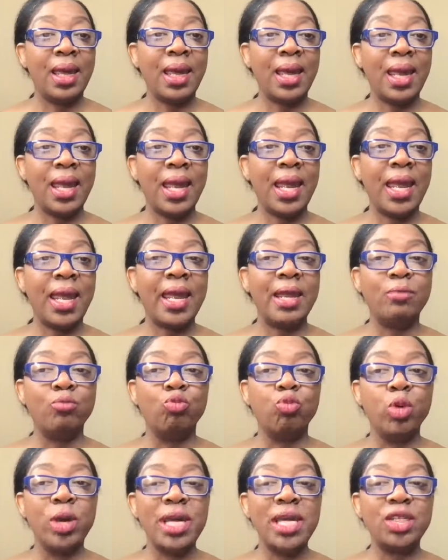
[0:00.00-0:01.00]
and
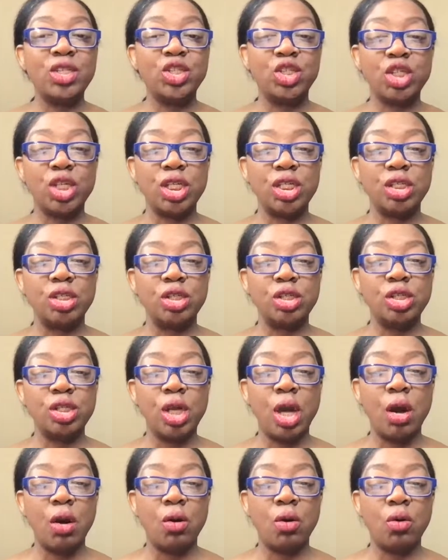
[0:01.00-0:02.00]
we should
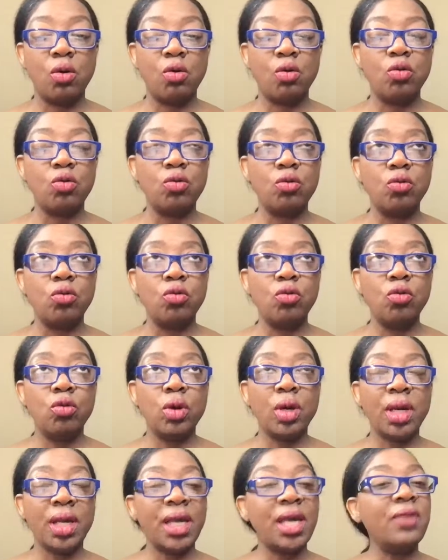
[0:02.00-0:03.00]
know
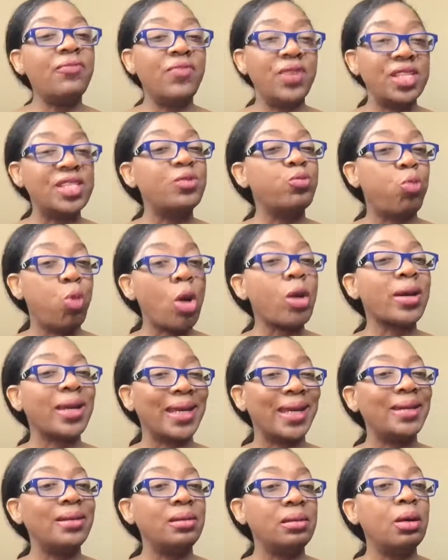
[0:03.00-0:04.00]
if it's
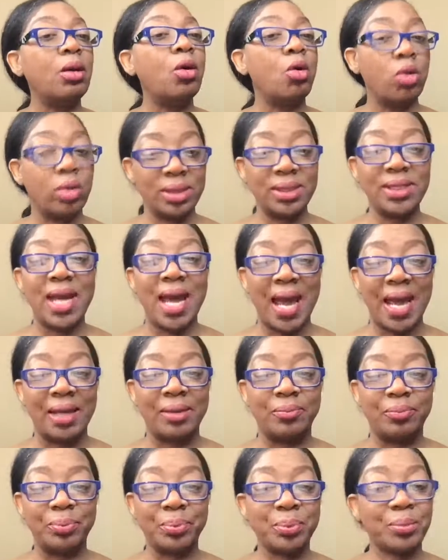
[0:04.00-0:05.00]
working or not.
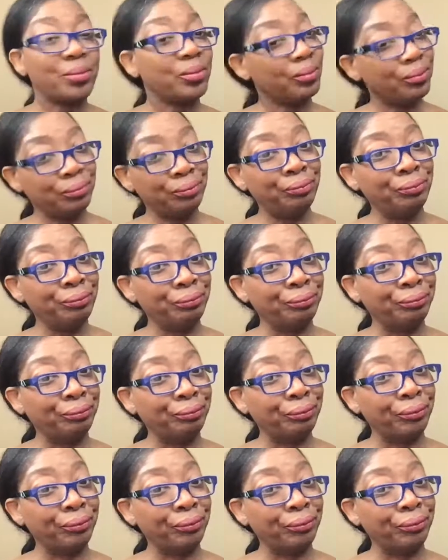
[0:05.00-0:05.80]
Mm.